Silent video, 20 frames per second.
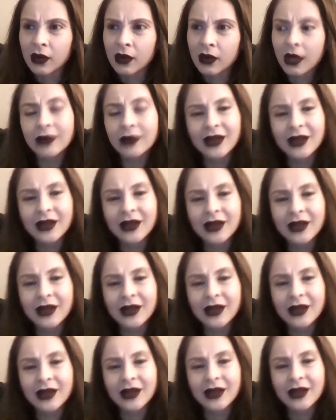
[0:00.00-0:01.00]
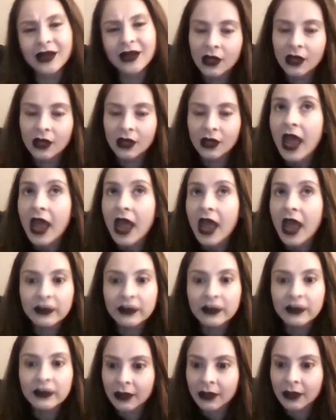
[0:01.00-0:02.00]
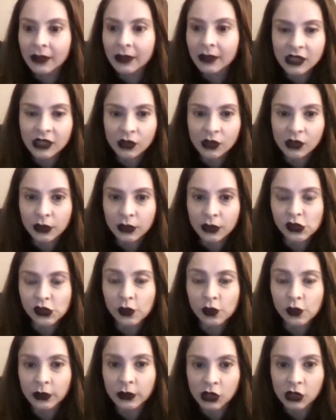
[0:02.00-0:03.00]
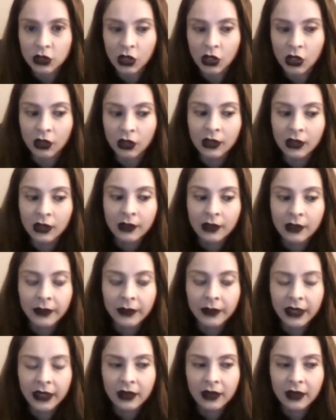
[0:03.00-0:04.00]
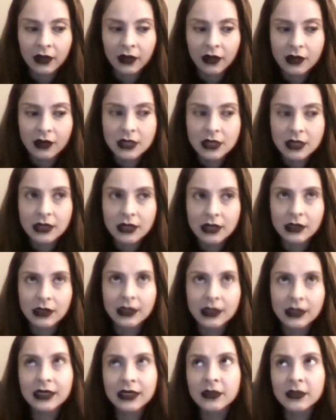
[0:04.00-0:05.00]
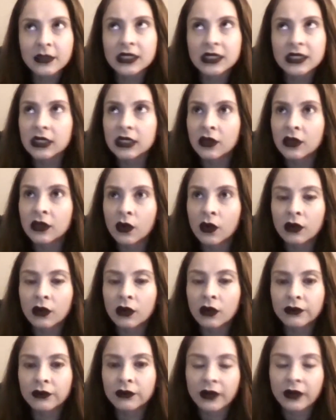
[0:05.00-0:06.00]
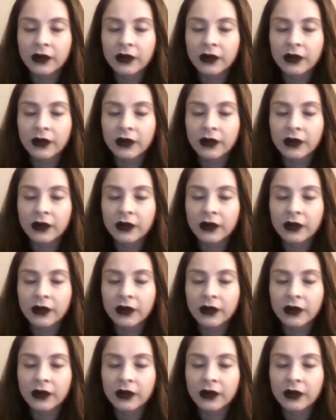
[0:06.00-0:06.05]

I don't know. Everybody in my high school was super tall, but his name is Igor